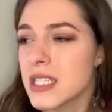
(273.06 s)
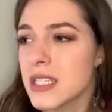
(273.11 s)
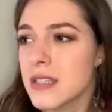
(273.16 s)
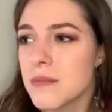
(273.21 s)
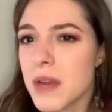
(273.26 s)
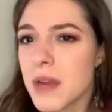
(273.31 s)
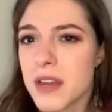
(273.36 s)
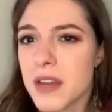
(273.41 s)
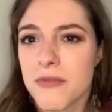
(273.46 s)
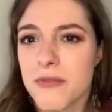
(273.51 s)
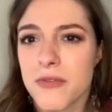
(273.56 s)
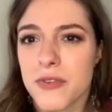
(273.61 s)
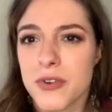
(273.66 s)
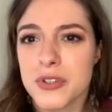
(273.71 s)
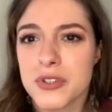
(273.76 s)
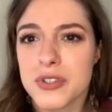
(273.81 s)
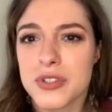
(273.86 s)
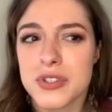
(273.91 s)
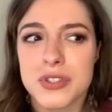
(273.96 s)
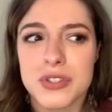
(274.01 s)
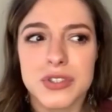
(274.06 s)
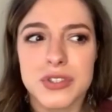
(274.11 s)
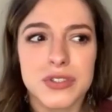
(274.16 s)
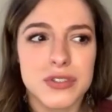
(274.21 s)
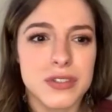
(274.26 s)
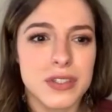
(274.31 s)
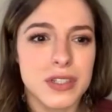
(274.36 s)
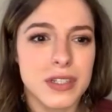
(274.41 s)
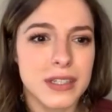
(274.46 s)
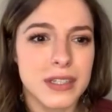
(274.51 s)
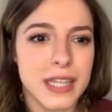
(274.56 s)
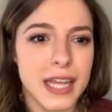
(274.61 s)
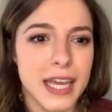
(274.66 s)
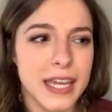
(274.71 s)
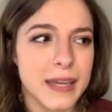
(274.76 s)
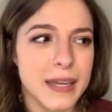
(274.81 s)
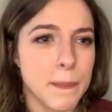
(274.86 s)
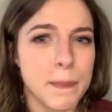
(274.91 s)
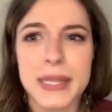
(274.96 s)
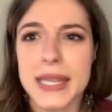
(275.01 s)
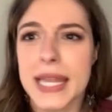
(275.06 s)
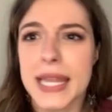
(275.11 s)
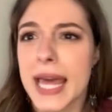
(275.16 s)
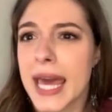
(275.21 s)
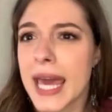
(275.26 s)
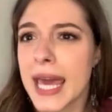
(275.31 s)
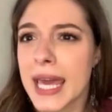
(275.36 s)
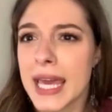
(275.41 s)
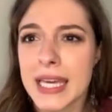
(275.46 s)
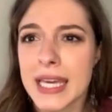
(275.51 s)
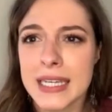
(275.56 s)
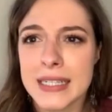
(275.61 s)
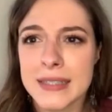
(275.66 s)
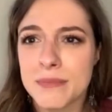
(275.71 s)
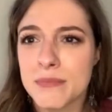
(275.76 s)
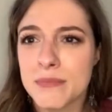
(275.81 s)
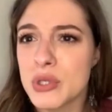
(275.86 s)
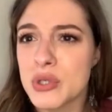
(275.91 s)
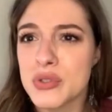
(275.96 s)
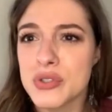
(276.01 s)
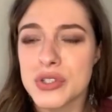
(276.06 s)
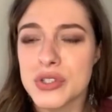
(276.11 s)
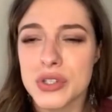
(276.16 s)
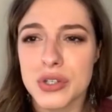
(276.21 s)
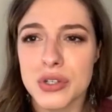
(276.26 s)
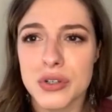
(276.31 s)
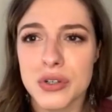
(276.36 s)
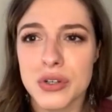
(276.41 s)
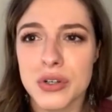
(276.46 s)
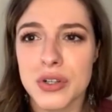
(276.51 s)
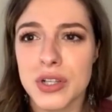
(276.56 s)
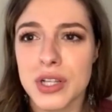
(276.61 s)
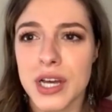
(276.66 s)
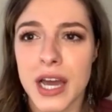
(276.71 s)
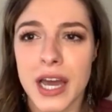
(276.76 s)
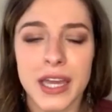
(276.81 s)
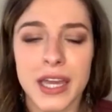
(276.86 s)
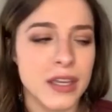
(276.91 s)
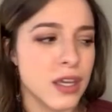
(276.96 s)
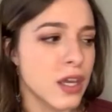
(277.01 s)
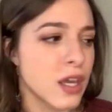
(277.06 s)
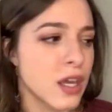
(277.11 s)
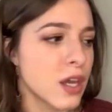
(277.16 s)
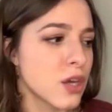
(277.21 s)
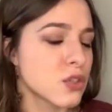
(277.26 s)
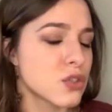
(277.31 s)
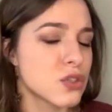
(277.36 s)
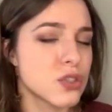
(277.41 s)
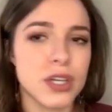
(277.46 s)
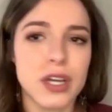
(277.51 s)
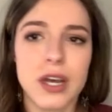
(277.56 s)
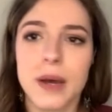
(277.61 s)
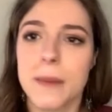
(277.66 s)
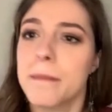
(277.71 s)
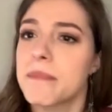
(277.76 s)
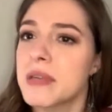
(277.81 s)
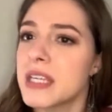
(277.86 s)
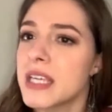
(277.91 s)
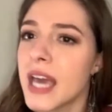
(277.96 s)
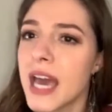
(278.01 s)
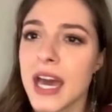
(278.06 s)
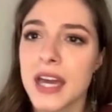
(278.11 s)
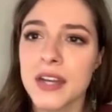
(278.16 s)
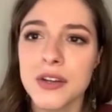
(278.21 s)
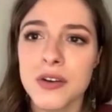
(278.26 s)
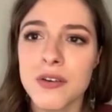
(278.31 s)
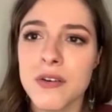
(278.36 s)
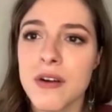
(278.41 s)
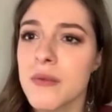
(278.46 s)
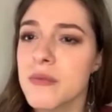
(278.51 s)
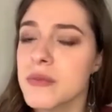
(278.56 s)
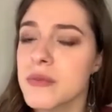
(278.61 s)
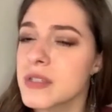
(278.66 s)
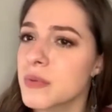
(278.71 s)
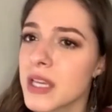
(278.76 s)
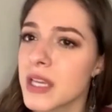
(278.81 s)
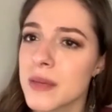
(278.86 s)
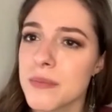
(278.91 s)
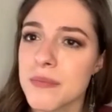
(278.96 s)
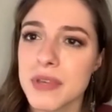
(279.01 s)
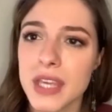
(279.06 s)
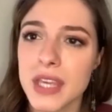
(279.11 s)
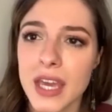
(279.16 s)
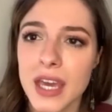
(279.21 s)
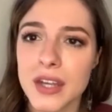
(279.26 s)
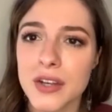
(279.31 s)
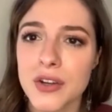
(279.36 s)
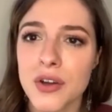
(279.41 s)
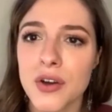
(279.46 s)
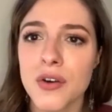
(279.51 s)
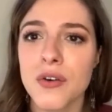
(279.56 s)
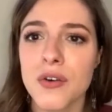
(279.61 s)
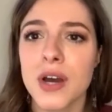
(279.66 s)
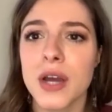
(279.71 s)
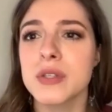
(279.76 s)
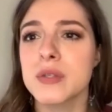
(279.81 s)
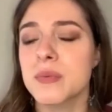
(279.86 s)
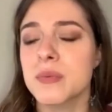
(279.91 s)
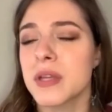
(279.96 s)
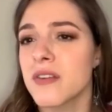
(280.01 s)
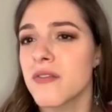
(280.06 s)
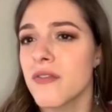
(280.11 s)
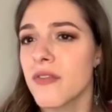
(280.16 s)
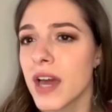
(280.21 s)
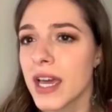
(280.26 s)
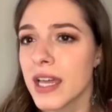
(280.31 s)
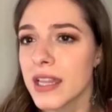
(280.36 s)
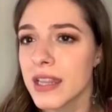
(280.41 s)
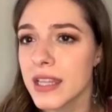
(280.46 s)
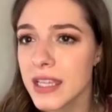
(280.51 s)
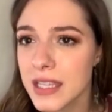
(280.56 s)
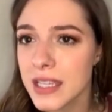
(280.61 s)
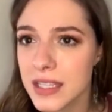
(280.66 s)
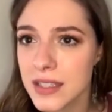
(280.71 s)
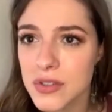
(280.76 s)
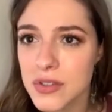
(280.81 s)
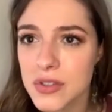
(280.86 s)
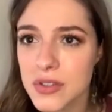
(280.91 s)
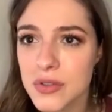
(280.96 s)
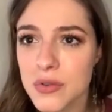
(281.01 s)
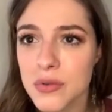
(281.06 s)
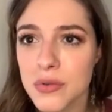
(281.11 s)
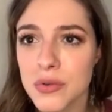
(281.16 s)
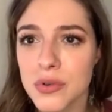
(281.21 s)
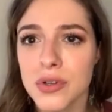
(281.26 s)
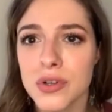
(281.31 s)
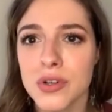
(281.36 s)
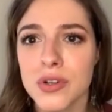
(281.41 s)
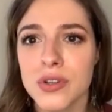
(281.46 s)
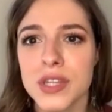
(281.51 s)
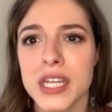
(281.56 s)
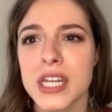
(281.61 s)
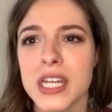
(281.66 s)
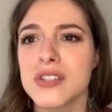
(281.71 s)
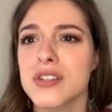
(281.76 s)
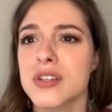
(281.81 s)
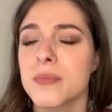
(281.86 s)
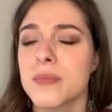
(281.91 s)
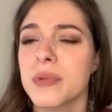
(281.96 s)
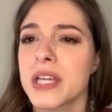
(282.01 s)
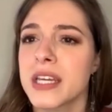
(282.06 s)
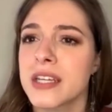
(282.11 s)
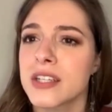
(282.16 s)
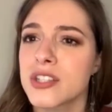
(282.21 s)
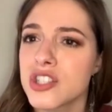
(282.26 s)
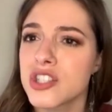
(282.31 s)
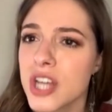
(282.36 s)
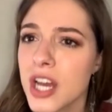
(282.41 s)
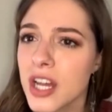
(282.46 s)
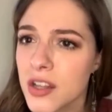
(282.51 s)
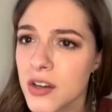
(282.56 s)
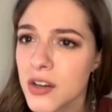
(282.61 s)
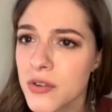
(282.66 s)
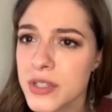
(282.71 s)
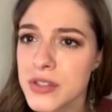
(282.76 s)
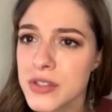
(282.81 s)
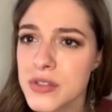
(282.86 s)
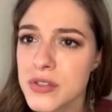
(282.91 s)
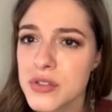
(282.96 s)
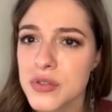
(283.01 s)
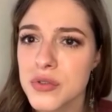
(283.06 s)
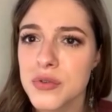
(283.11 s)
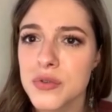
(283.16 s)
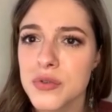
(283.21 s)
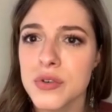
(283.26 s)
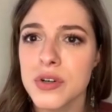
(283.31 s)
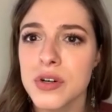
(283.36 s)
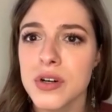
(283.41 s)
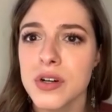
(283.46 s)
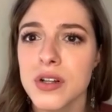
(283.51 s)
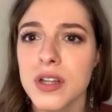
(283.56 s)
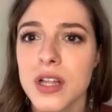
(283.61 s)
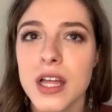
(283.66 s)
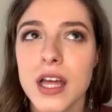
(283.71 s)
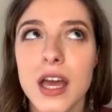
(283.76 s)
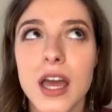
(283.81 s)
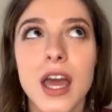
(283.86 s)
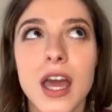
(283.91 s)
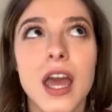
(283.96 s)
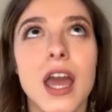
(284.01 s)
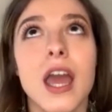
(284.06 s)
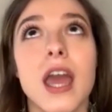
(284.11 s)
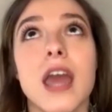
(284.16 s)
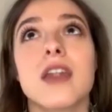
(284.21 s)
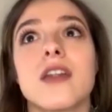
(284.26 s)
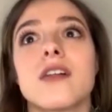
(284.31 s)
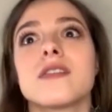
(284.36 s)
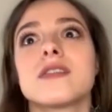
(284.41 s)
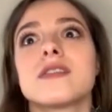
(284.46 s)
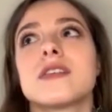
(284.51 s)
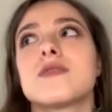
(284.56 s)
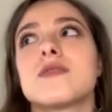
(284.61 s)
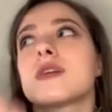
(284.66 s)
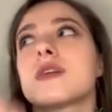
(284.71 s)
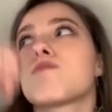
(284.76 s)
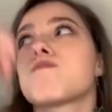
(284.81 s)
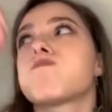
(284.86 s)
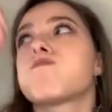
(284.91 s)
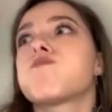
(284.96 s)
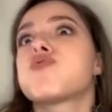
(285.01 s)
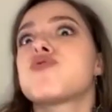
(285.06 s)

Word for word: did my first like play musical. I took up piano. I was playing piano. I was playing violin in school. Then I started playing cello in school. And all of a sudden it was like,